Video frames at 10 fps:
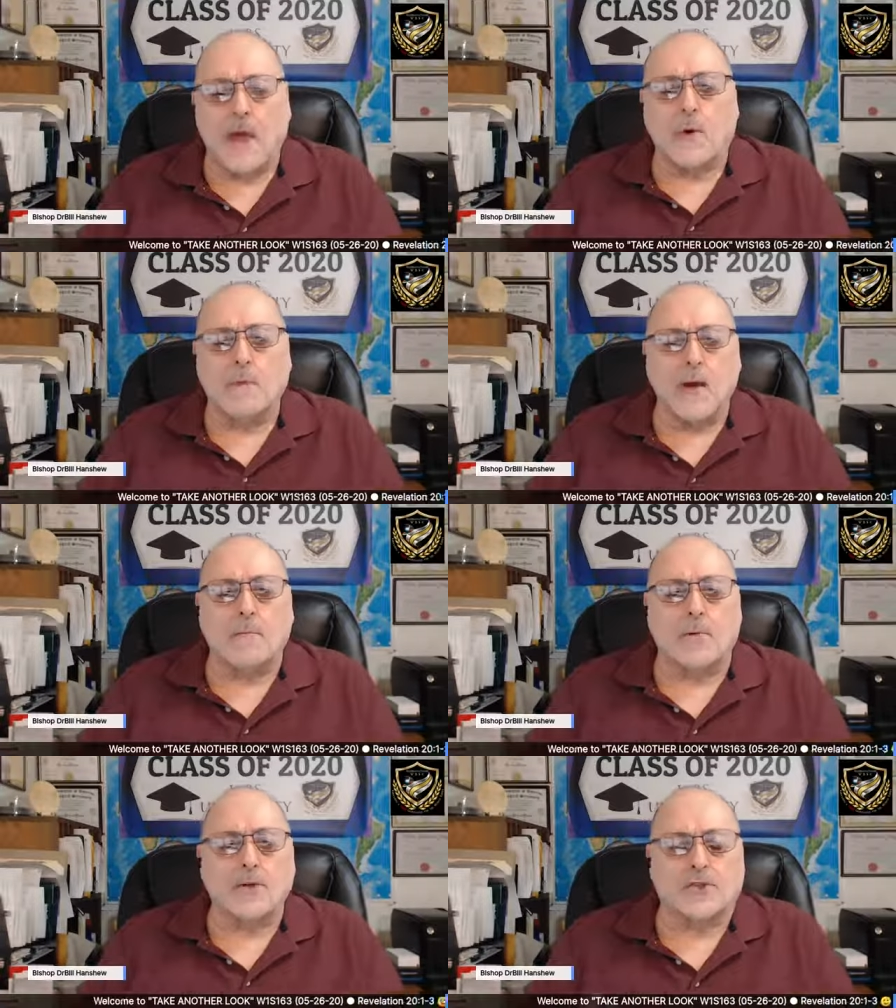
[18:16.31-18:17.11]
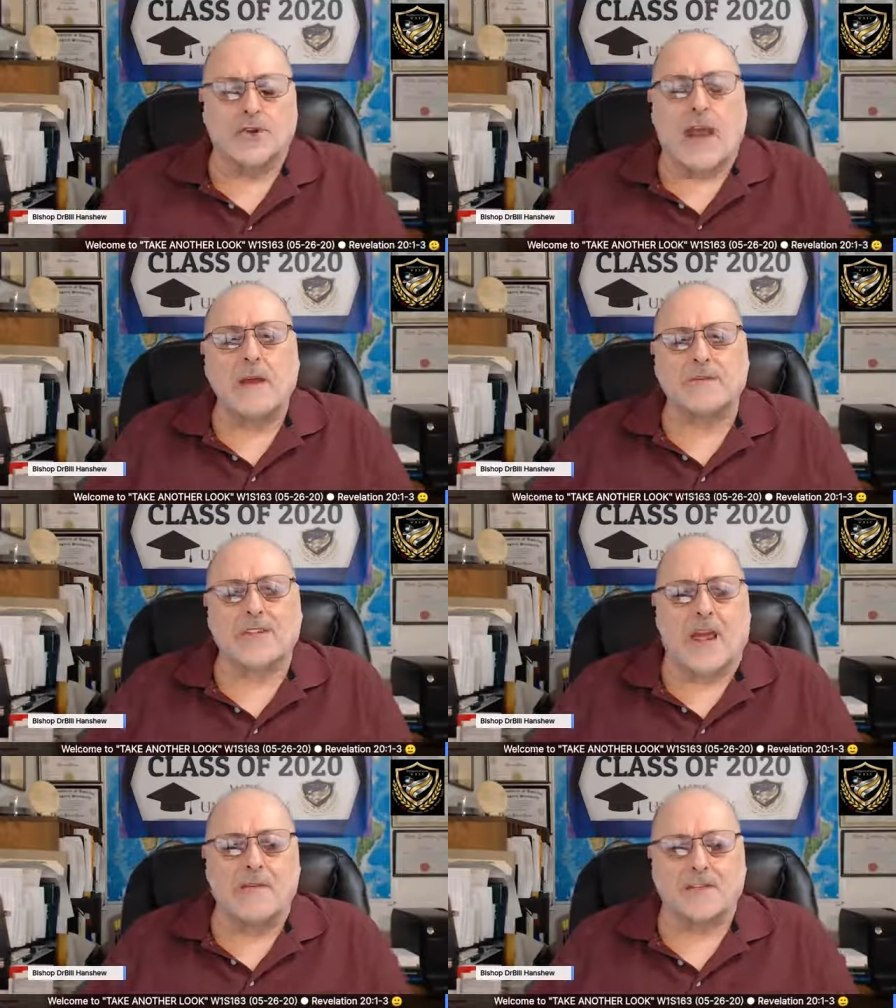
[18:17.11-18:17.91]
Remember James
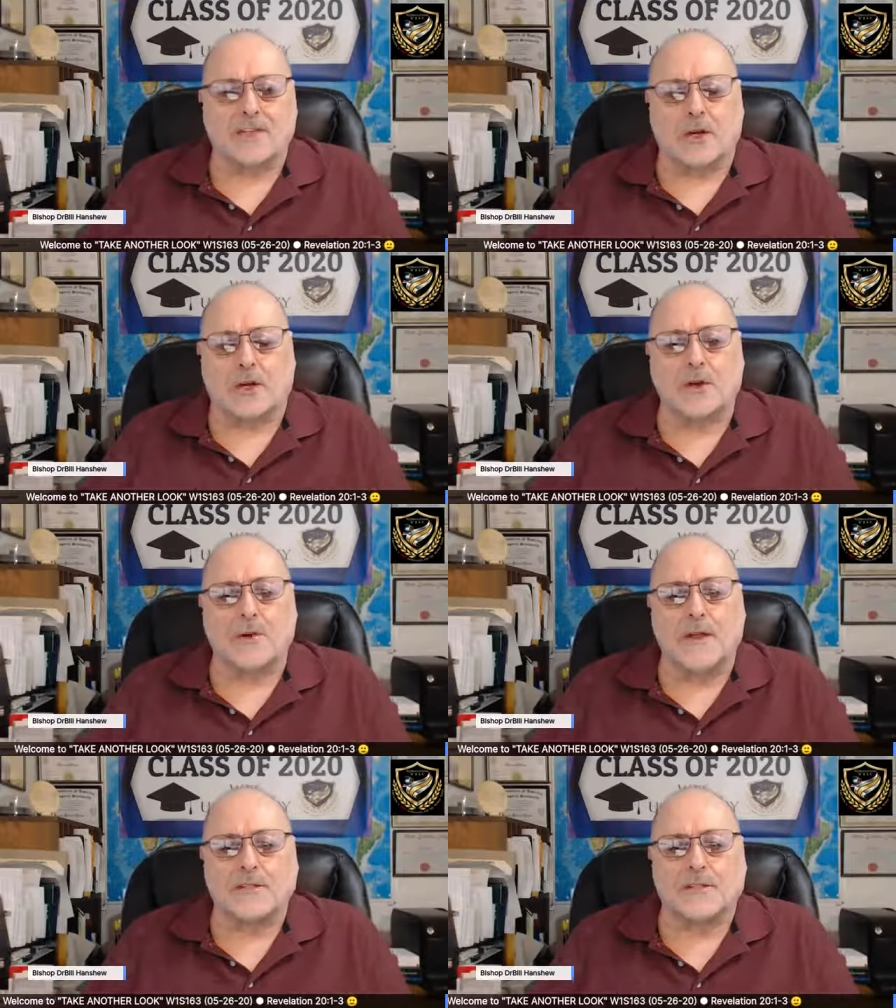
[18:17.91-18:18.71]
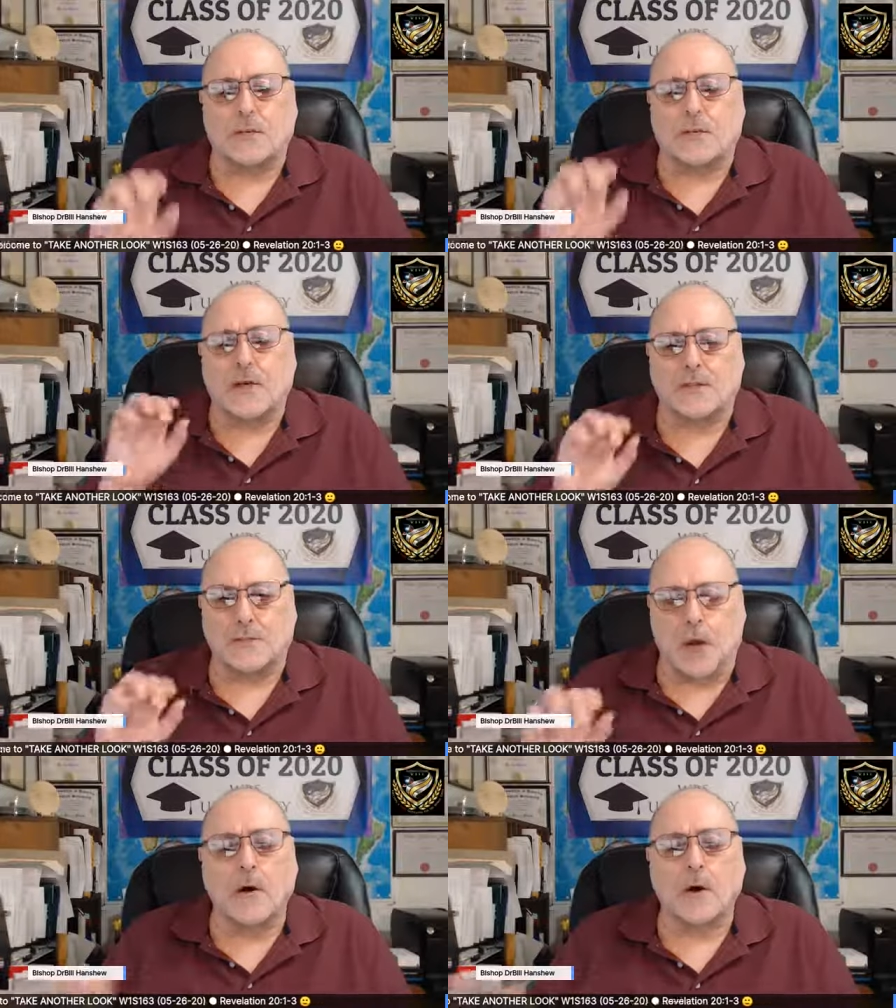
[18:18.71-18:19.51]
gave us a clue that said we
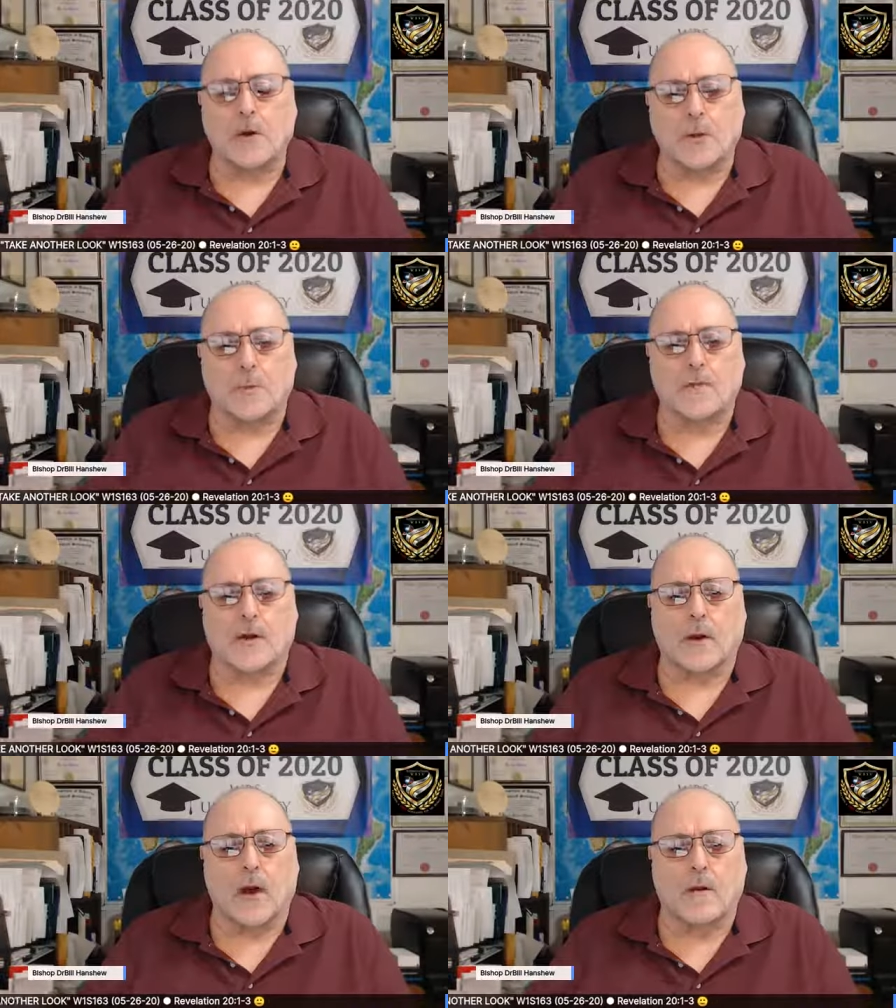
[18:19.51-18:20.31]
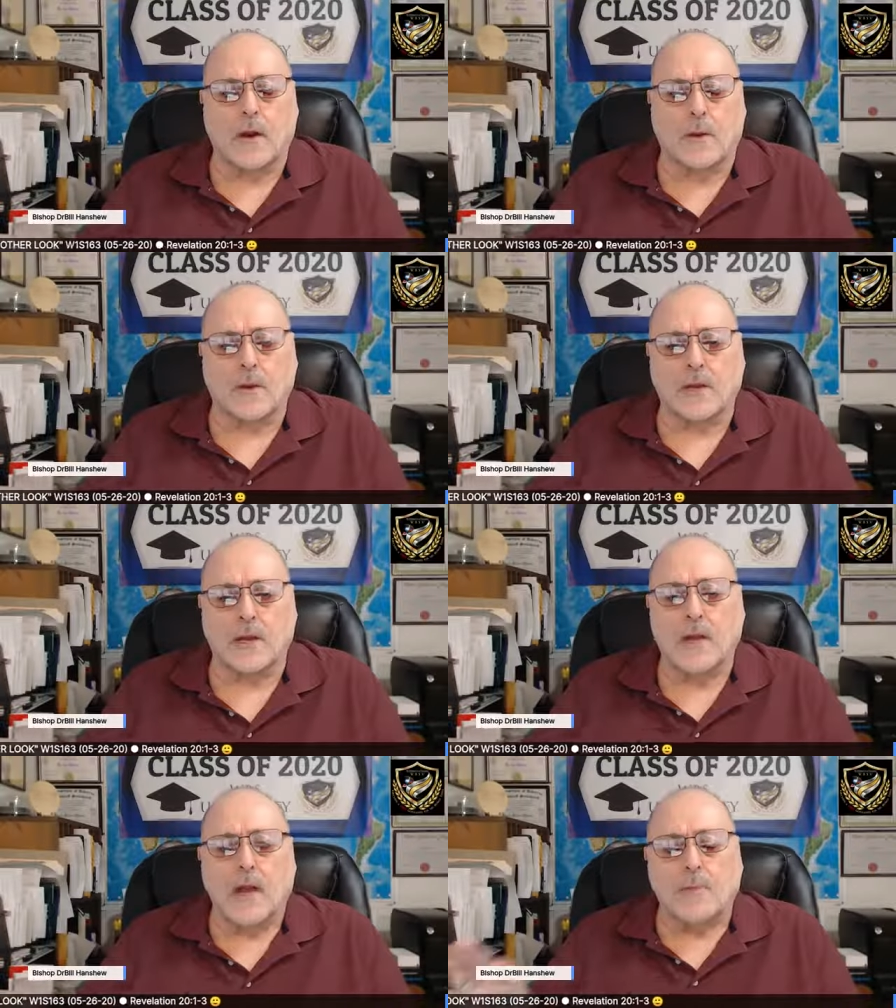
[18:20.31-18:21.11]
saw into the perfect law of
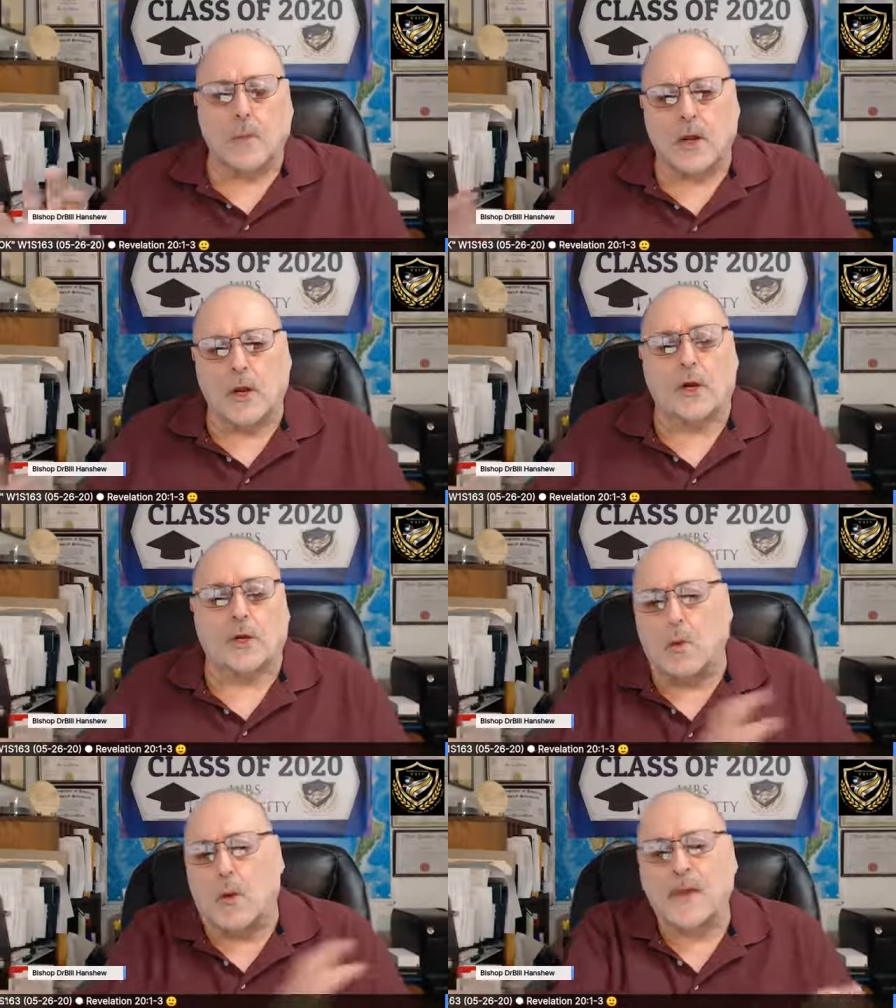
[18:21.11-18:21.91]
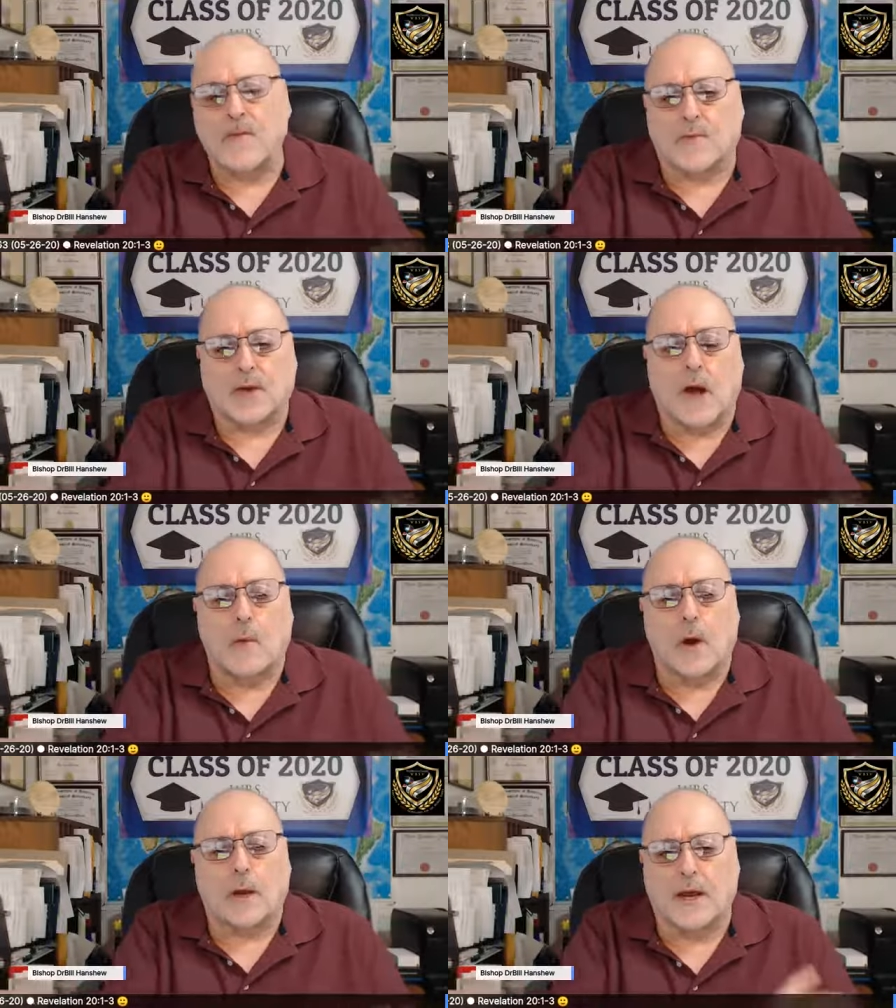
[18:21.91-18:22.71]
liberty, but we looked away and
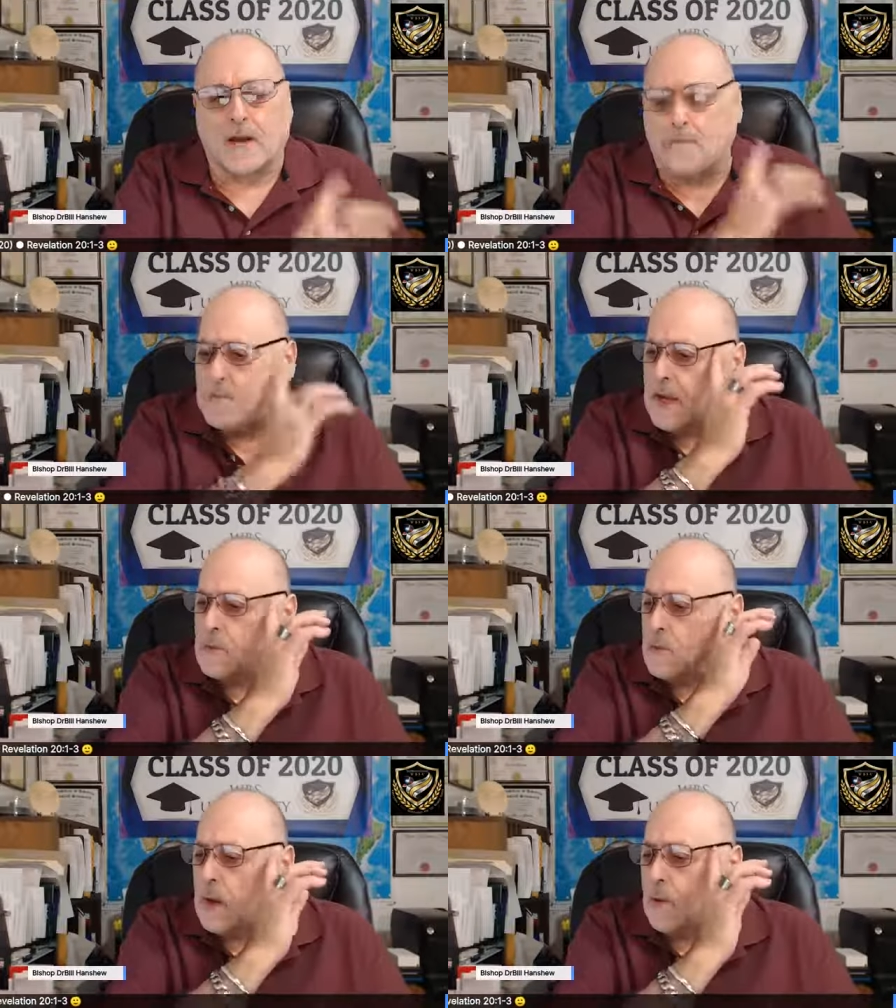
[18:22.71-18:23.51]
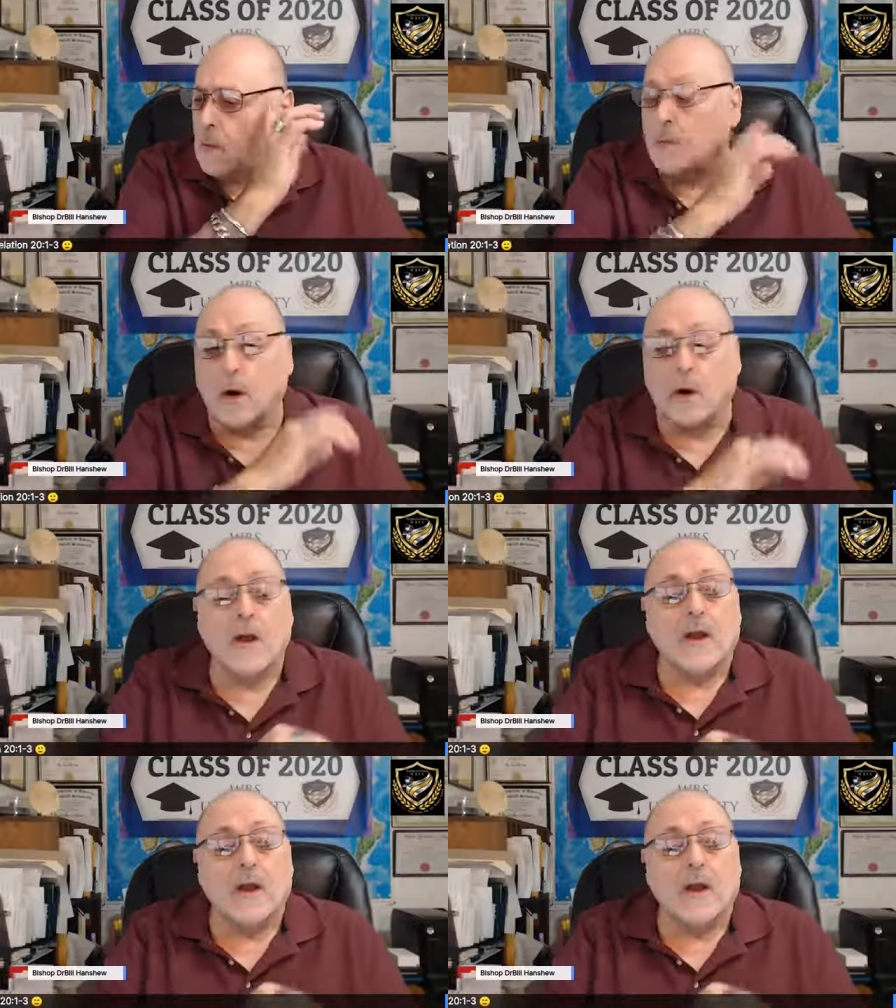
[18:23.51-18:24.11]
forgot what kind of man we, we were.